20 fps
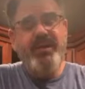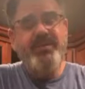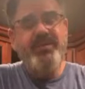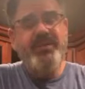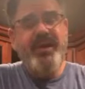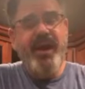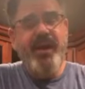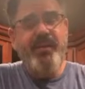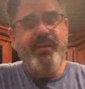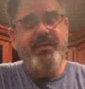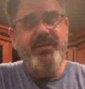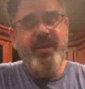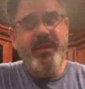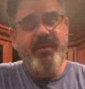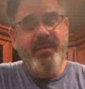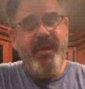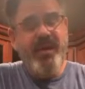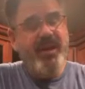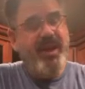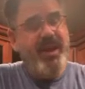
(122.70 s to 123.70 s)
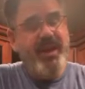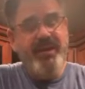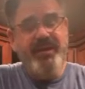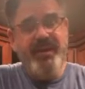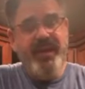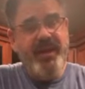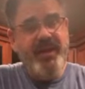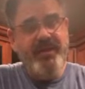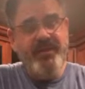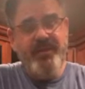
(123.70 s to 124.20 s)
sours in about 8
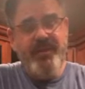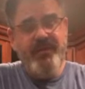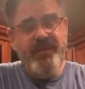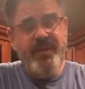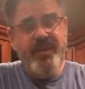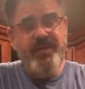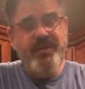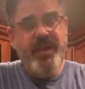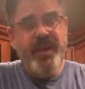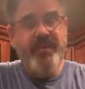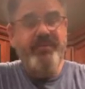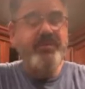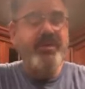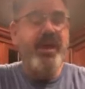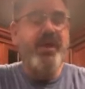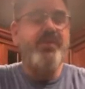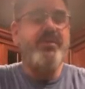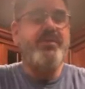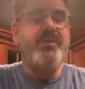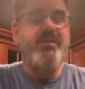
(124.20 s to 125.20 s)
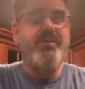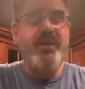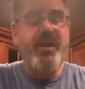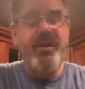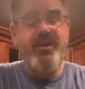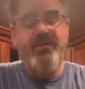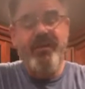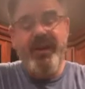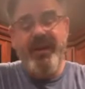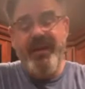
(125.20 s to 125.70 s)
days for these half sours. I'll tell you
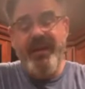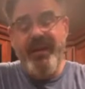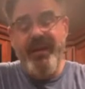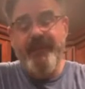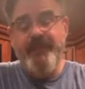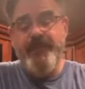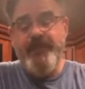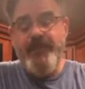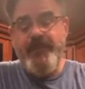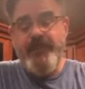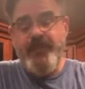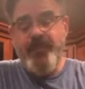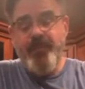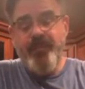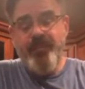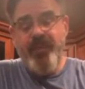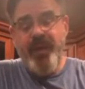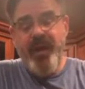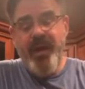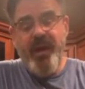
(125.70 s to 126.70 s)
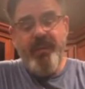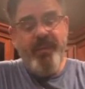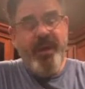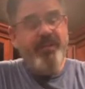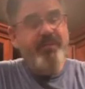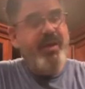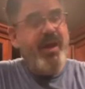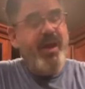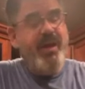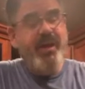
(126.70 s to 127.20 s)
right now. I've
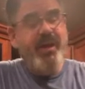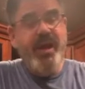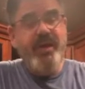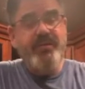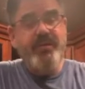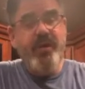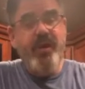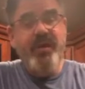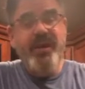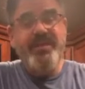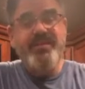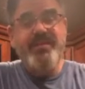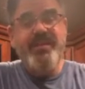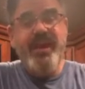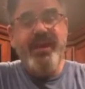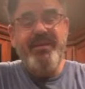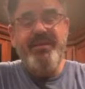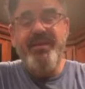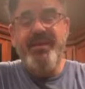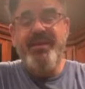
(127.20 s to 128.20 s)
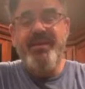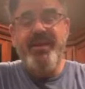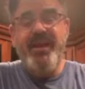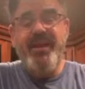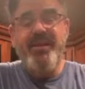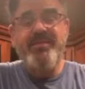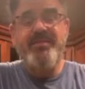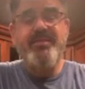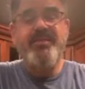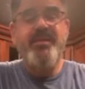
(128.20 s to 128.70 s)
got as long as 19
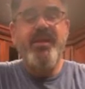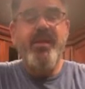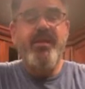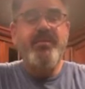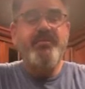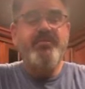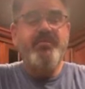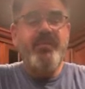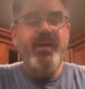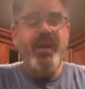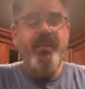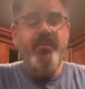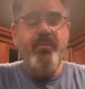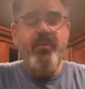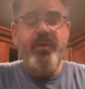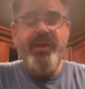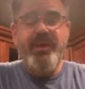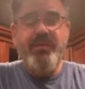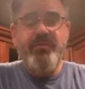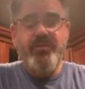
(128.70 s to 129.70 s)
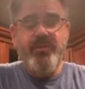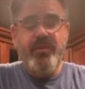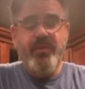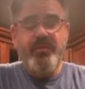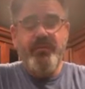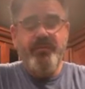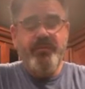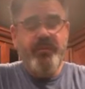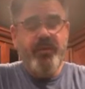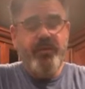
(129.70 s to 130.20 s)
days, and boy, those are
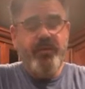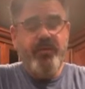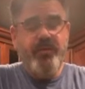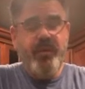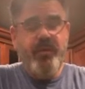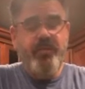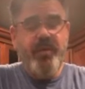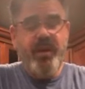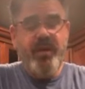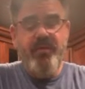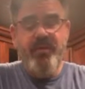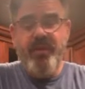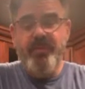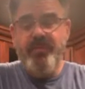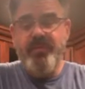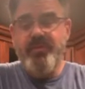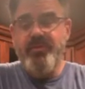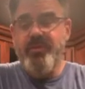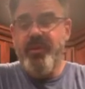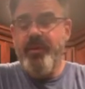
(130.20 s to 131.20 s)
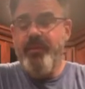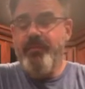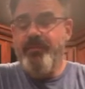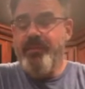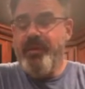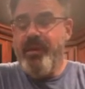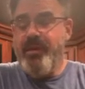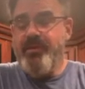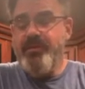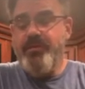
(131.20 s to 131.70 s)
real pucker uppers.
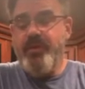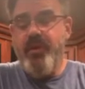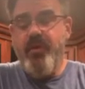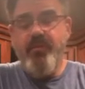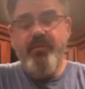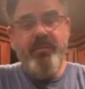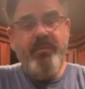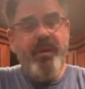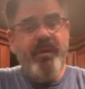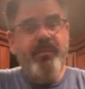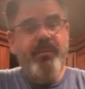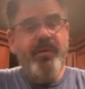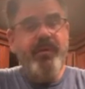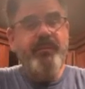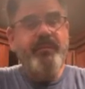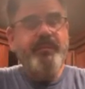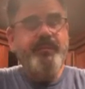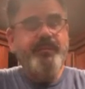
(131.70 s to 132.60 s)
So remember,